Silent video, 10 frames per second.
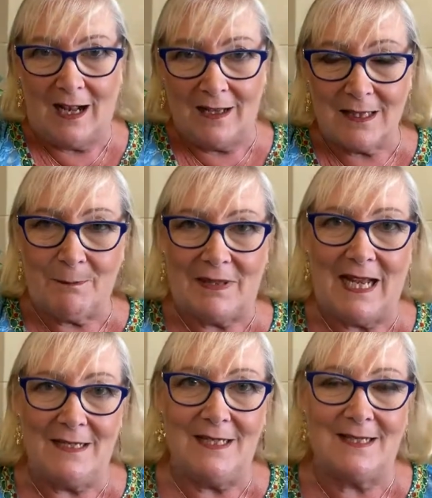other
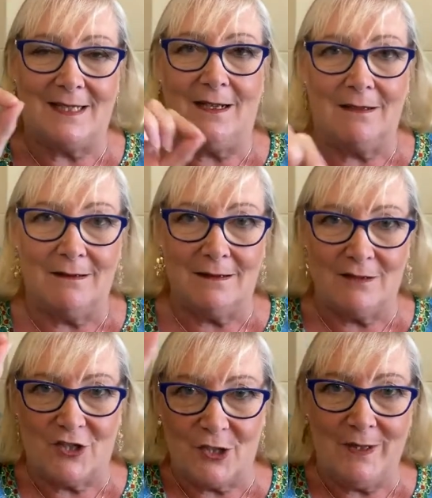planets are
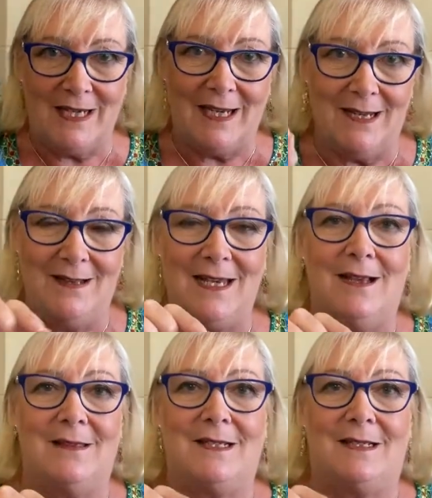doing in the
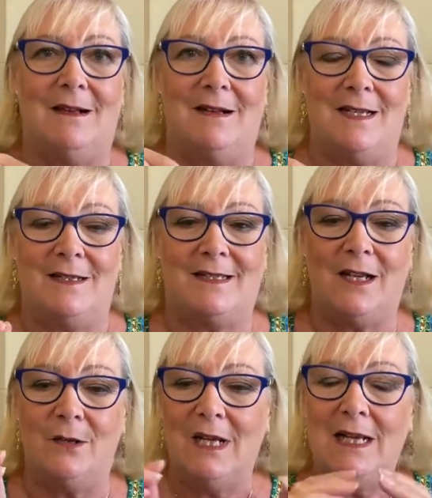other signs.
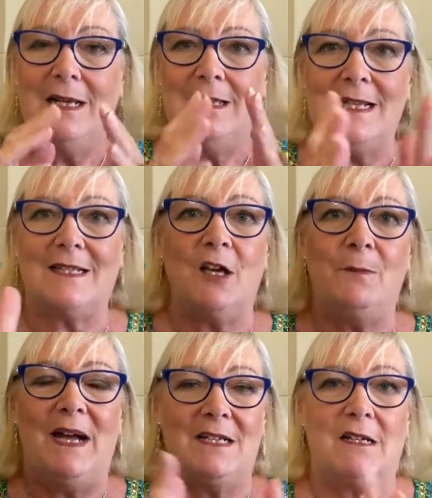So let's go
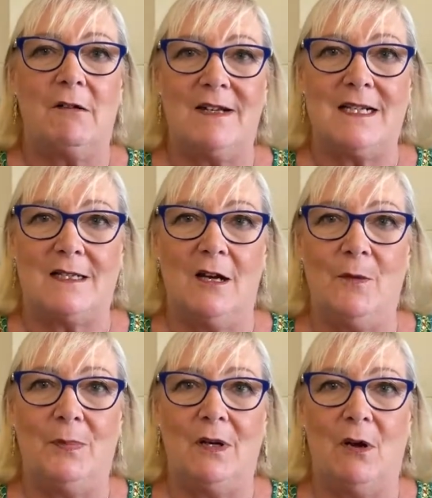back to our
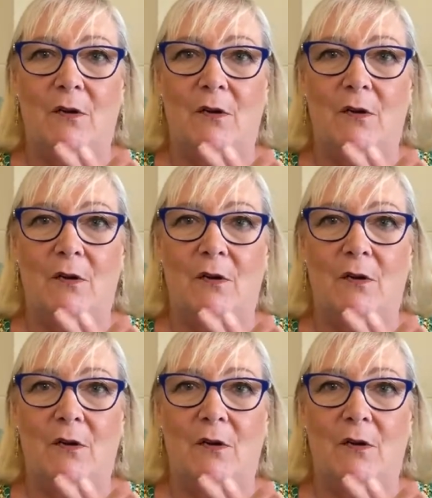example